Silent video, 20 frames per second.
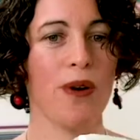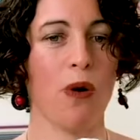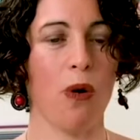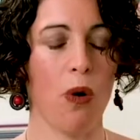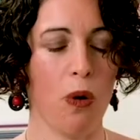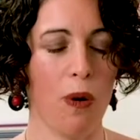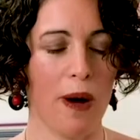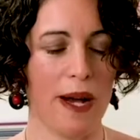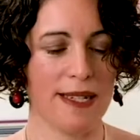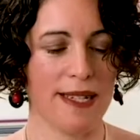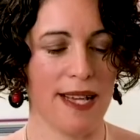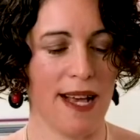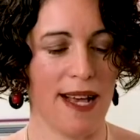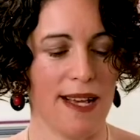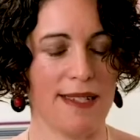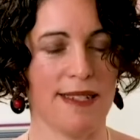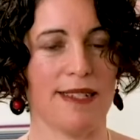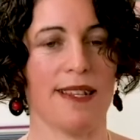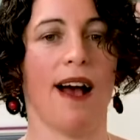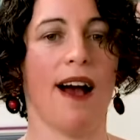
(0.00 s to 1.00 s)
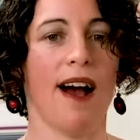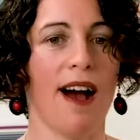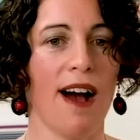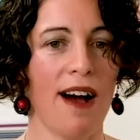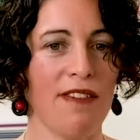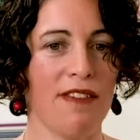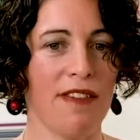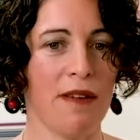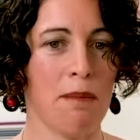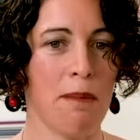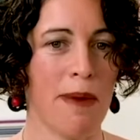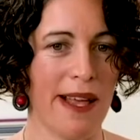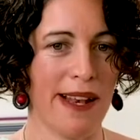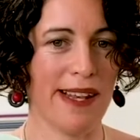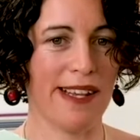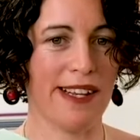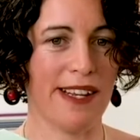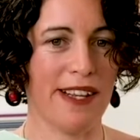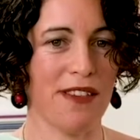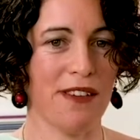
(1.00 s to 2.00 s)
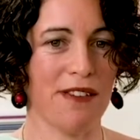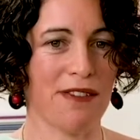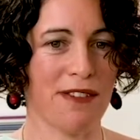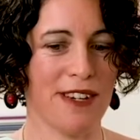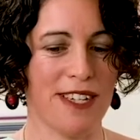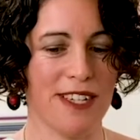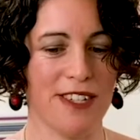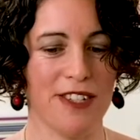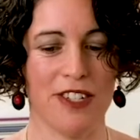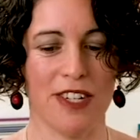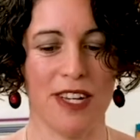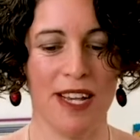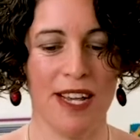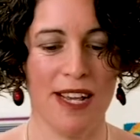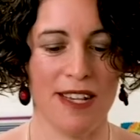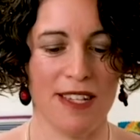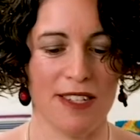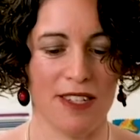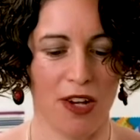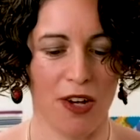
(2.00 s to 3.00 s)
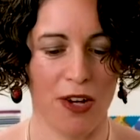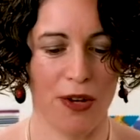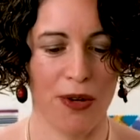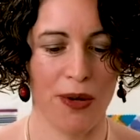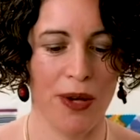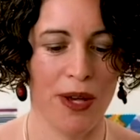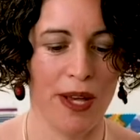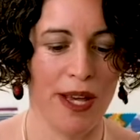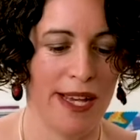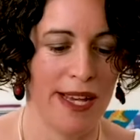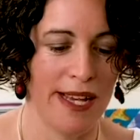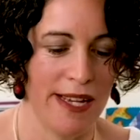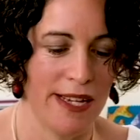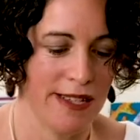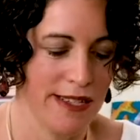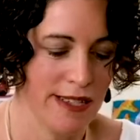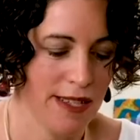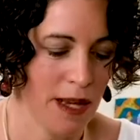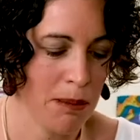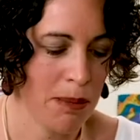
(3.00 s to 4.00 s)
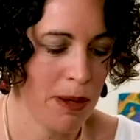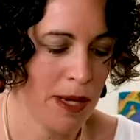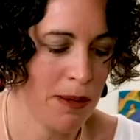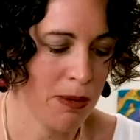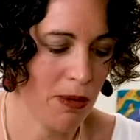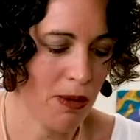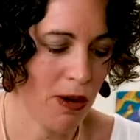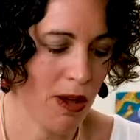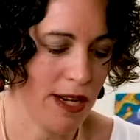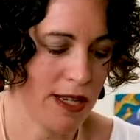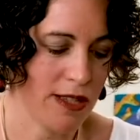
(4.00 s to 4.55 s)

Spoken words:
always has half a melon in the fridge? So some people like